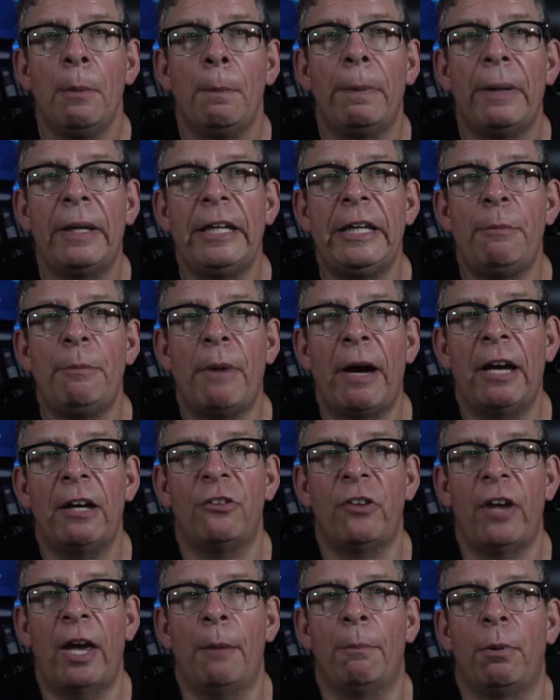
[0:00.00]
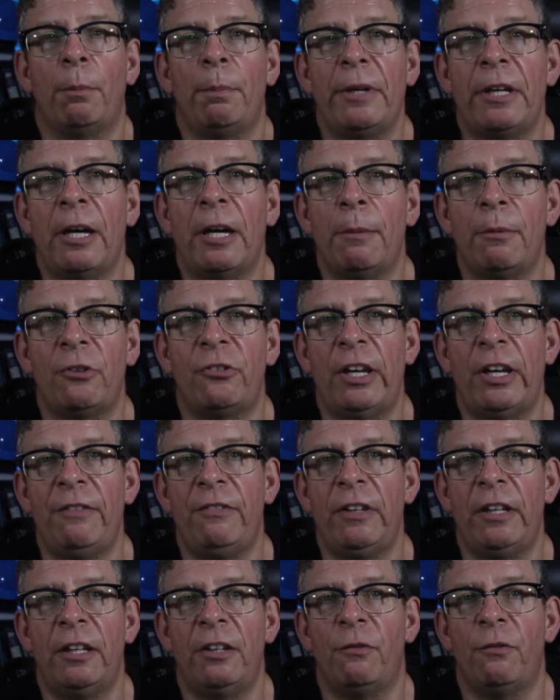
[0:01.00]
But lead by example. Become a
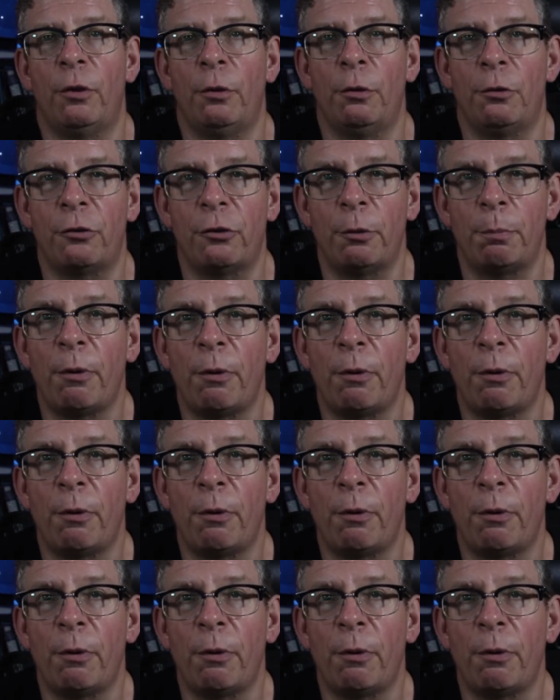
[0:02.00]
safety influencer.